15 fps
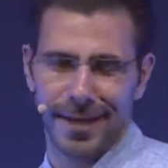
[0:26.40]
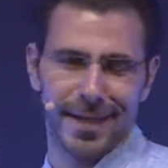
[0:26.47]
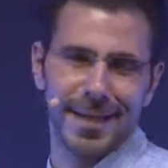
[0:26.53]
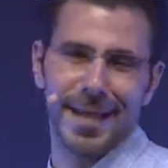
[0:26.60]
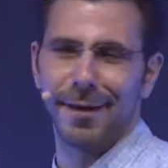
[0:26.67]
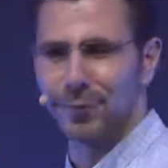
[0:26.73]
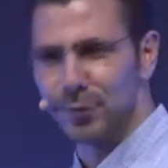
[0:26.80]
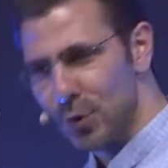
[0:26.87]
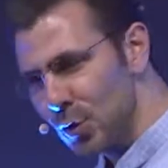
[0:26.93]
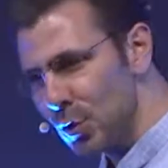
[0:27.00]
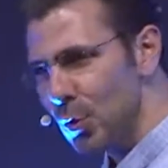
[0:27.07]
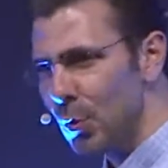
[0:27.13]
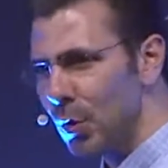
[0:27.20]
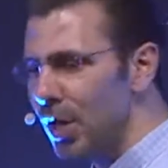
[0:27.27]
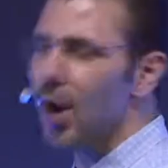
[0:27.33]
enough to
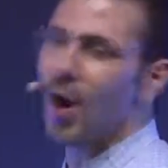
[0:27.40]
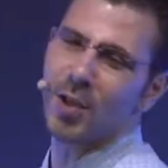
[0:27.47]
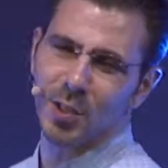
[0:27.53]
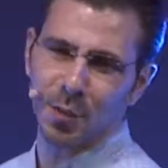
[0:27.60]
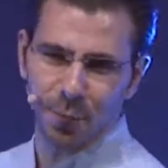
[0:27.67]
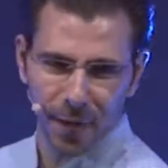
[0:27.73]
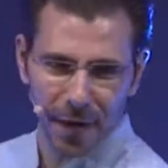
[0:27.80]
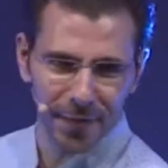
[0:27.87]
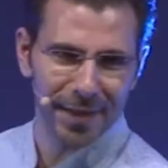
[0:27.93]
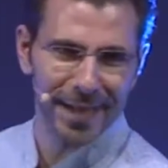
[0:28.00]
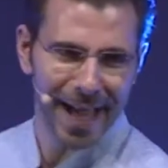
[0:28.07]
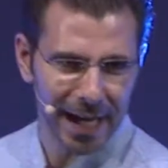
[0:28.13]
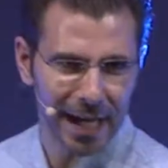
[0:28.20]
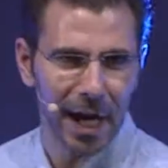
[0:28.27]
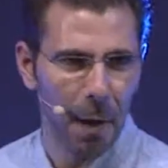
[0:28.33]
do, he also found
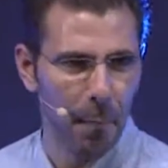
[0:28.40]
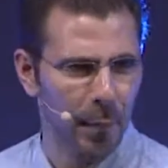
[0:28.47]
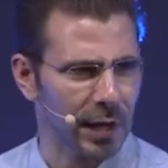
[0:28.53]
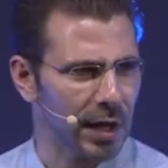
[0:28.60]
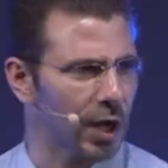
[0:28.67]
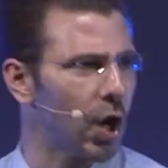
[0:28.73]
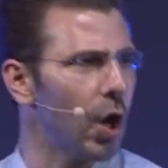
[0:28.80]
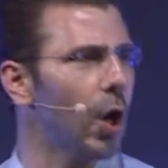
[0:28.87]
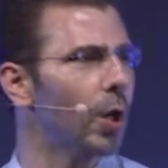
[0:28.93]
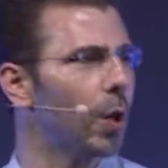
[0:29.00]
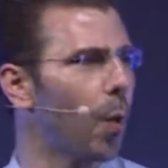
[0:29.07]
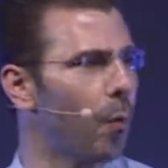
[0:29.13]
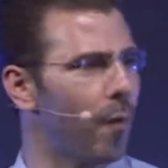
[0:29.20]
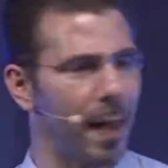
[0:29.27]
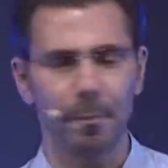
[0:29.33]
another company called
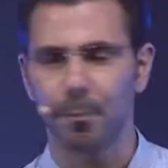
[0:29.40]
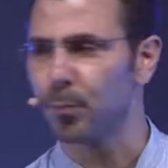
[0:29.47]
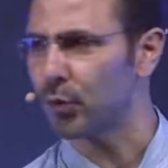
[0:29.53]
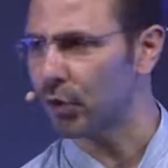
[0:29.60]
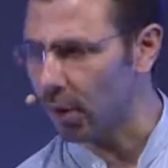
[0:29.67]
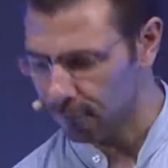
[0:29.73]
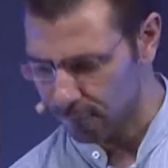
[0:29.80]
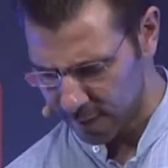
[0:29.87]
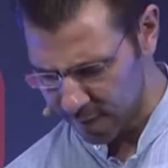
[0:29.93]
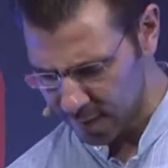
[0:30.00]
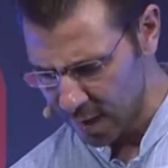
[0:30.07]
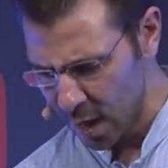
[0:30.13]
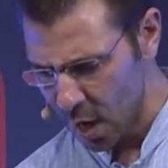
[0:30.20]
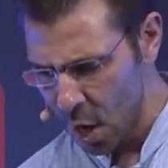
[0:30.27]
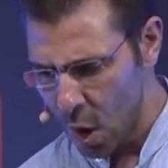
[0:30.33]
Web
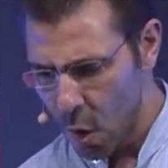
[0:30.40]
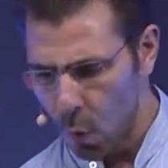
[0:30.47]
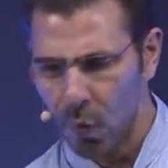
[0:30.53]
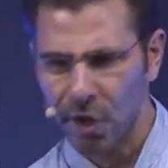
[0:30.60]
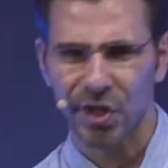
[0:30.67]
Profits, which